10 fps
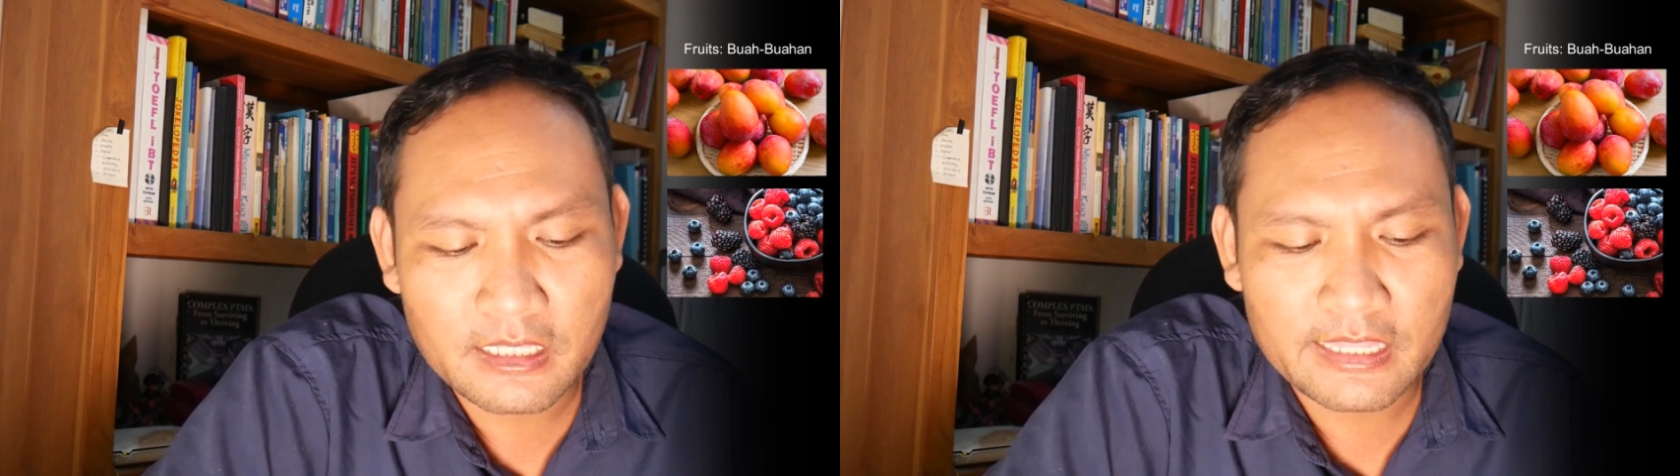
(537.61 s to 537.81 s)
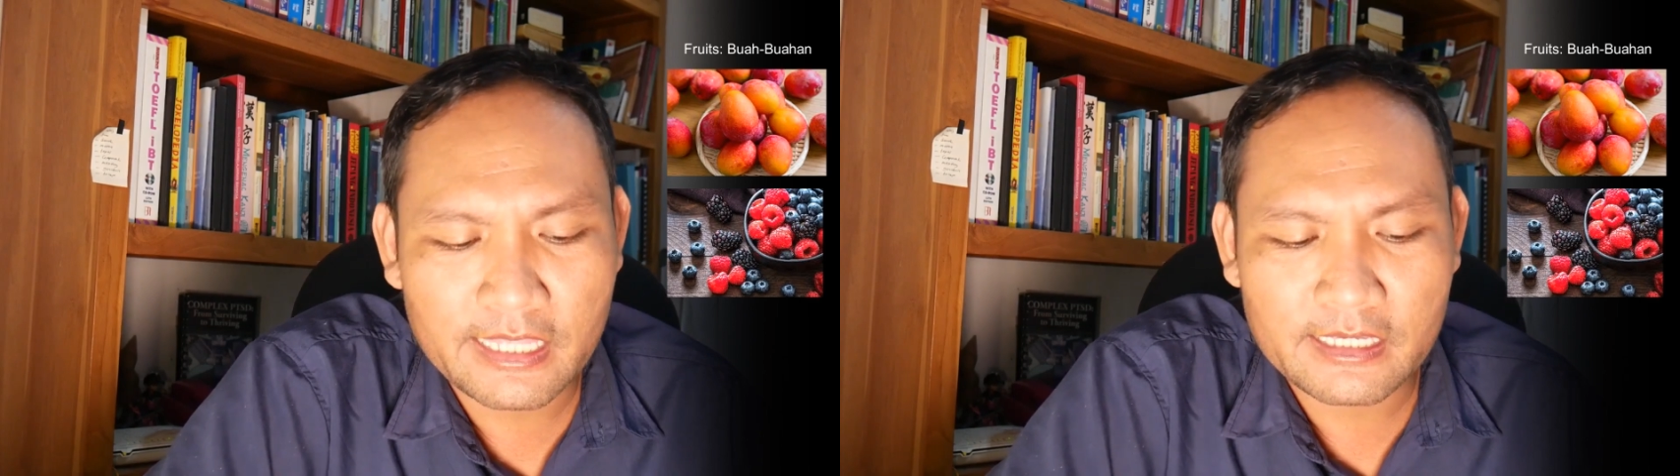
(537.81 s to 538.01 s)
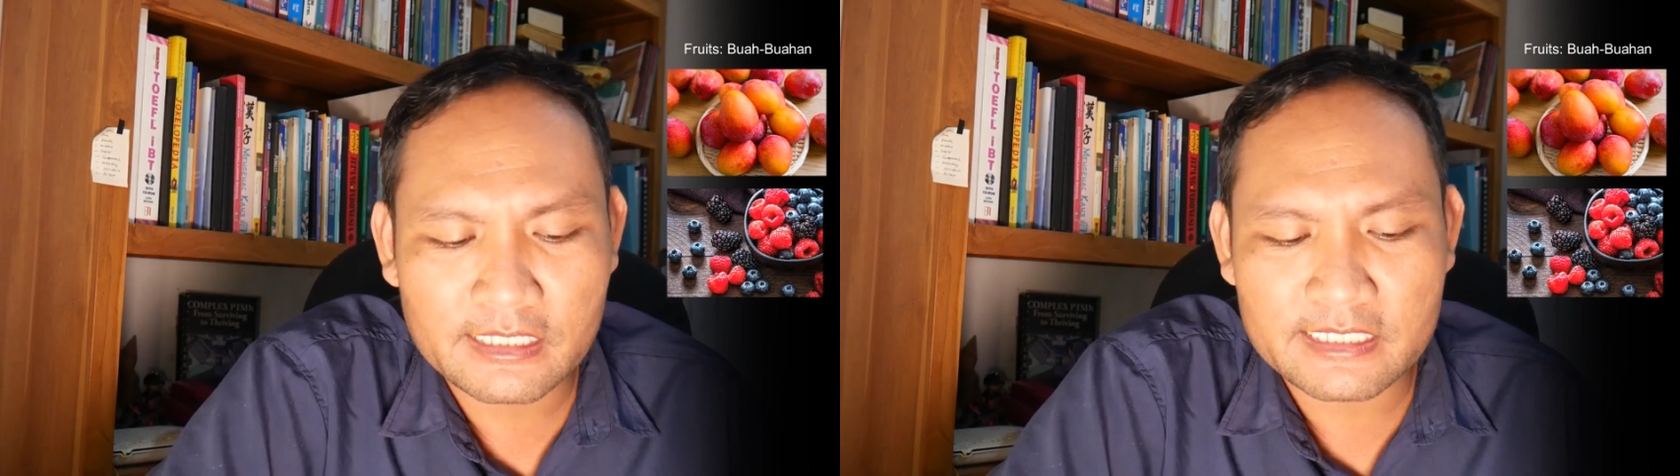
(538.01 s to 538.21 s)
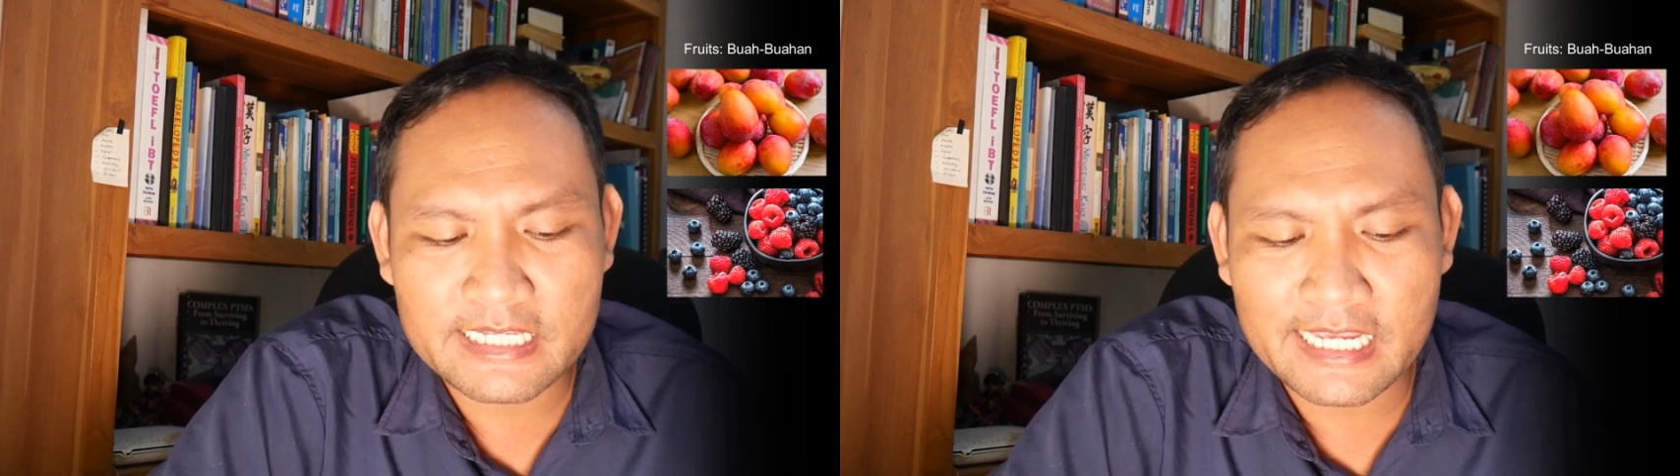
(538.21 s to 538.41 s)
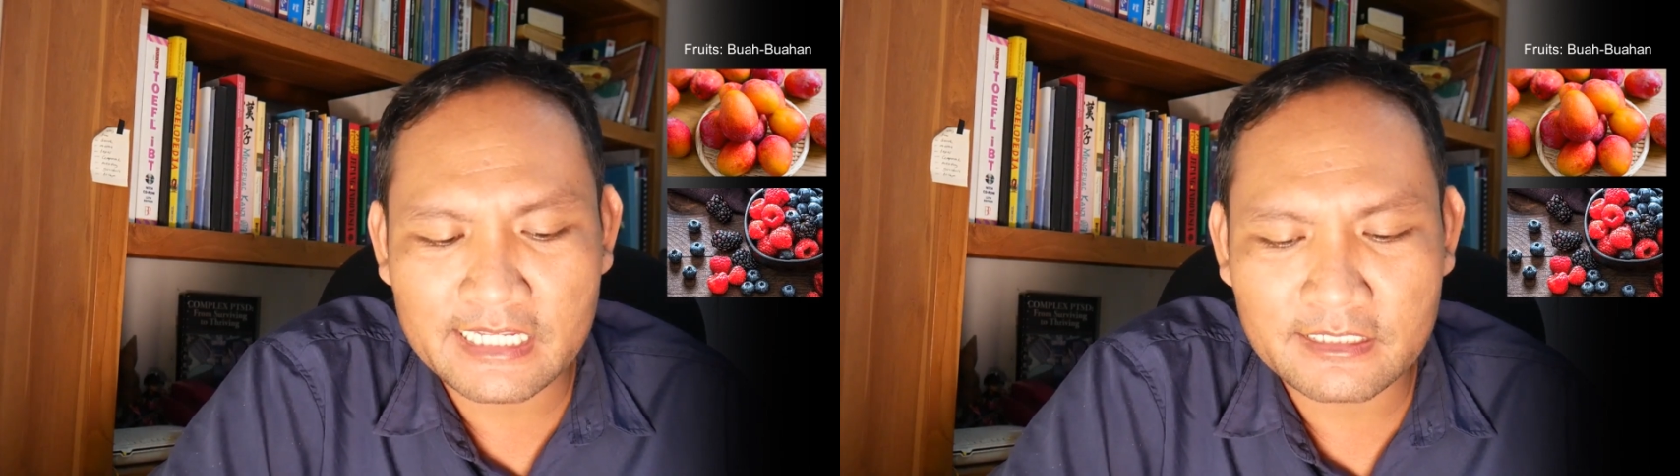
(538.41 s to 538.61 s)
They
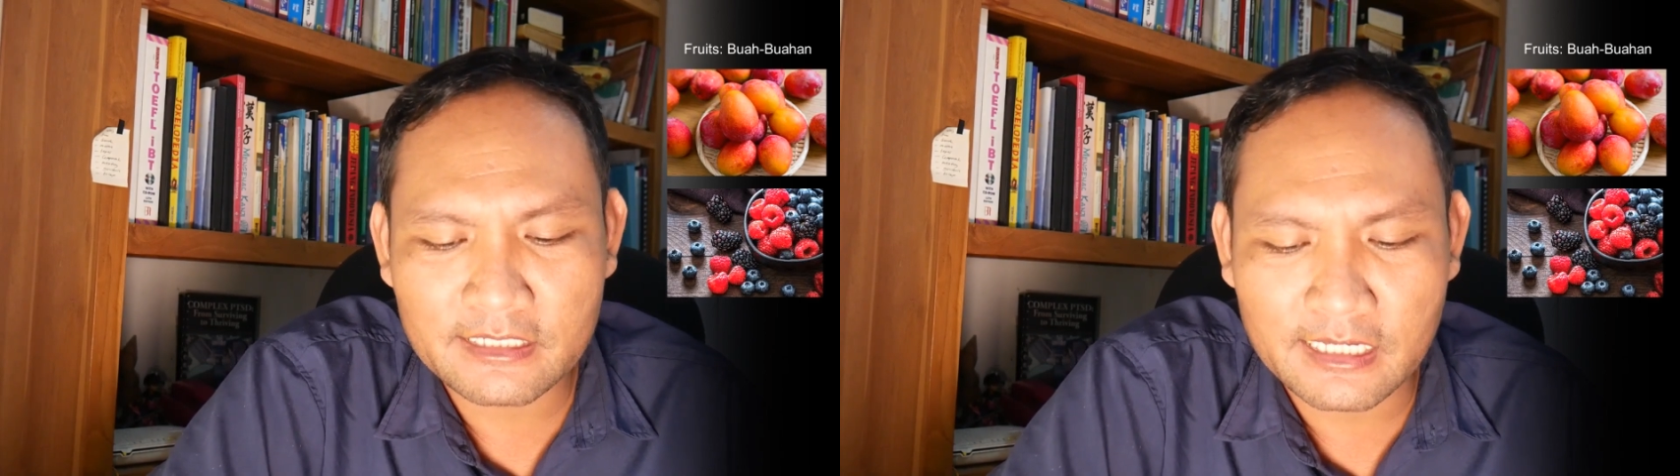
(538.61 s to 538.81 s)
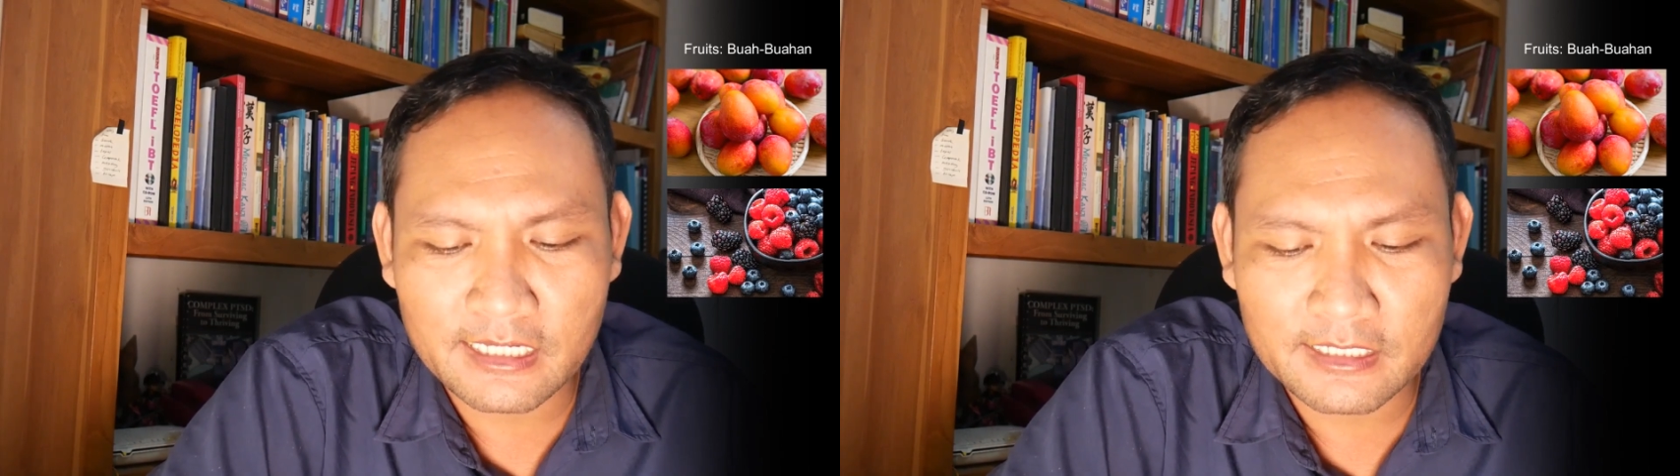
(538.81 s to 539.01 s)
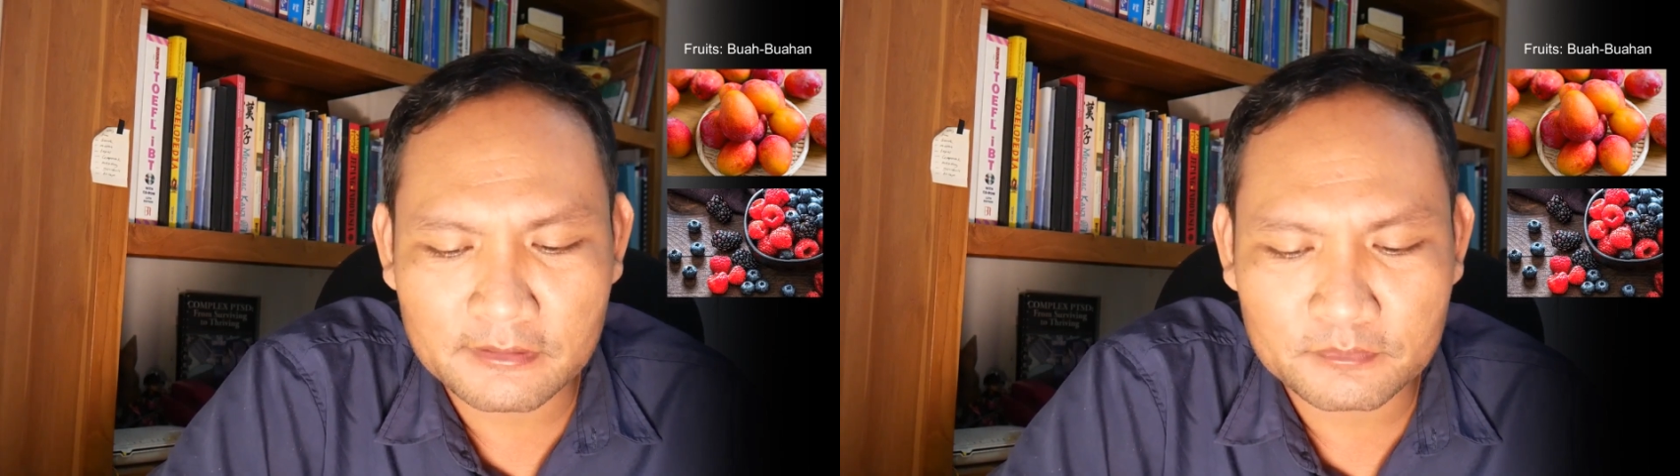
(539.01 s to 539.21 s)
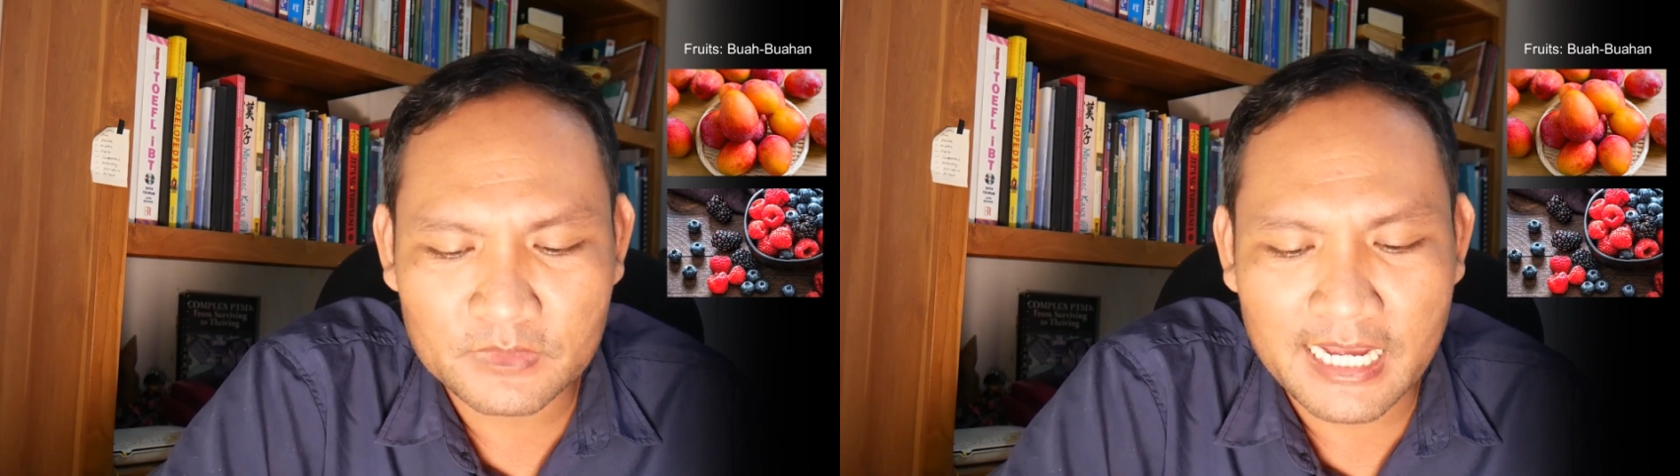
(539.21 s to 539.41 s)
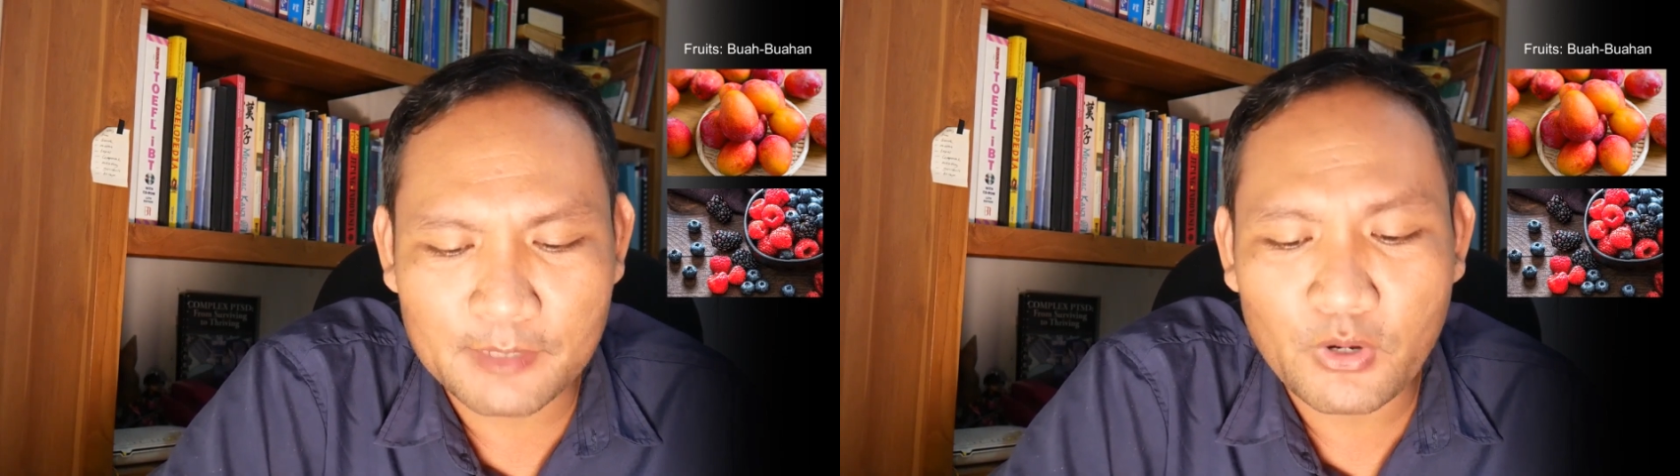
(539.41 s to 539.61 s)
contain
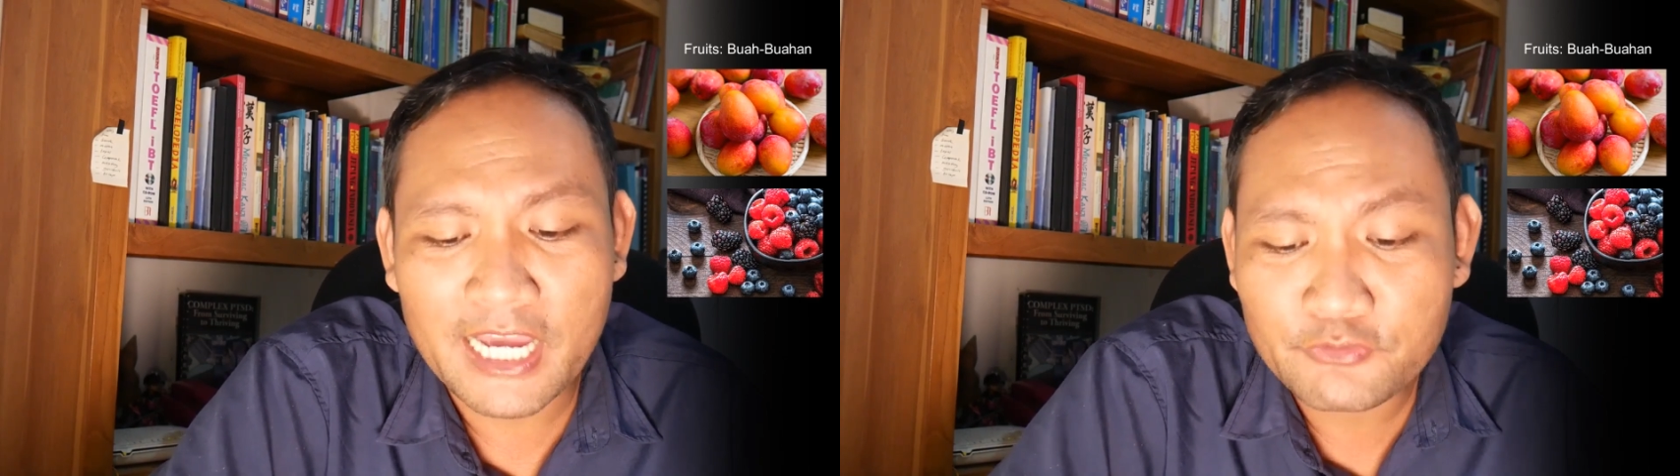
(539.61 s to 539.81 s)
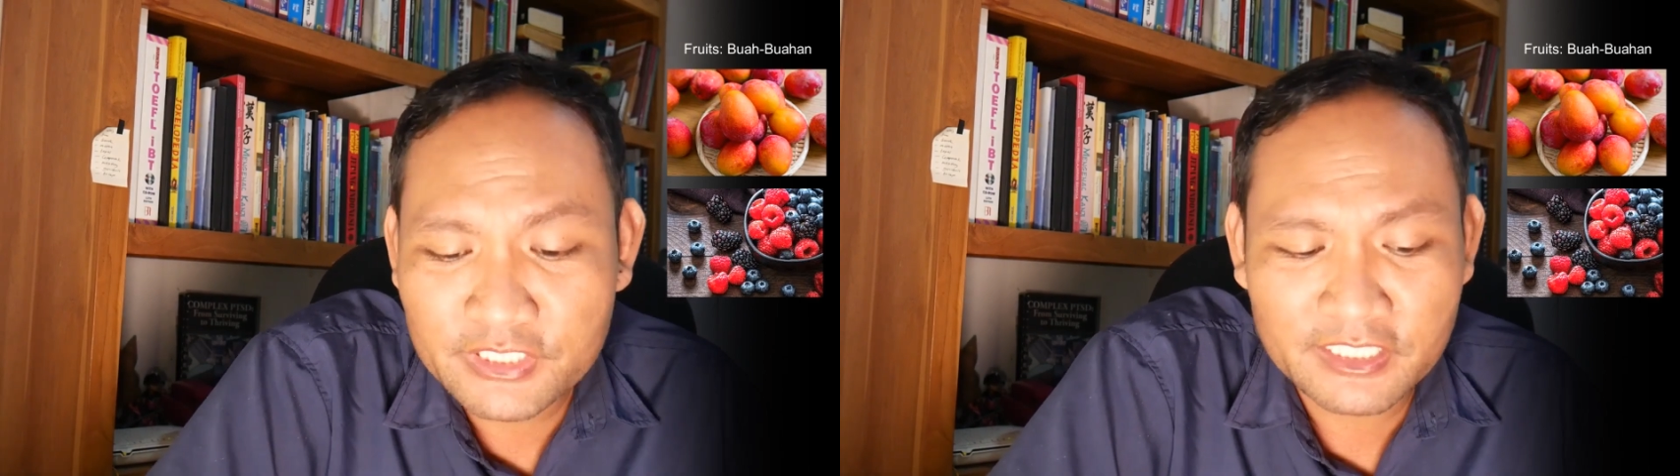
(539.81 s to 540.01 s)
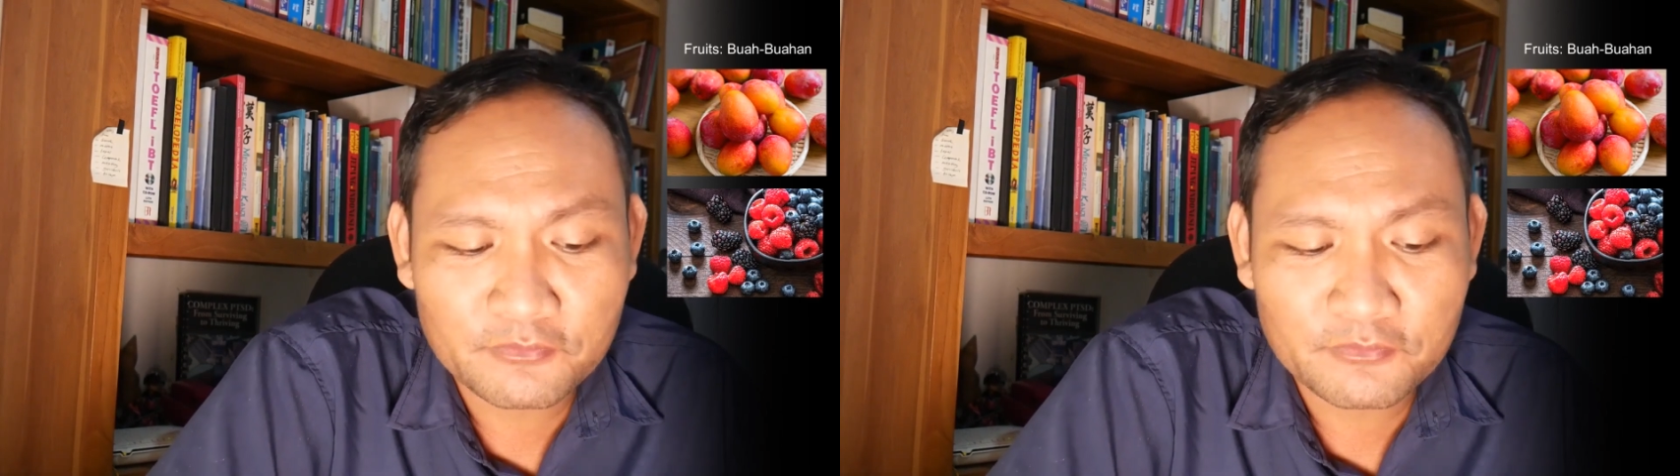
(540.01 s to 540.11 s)
carbohydrate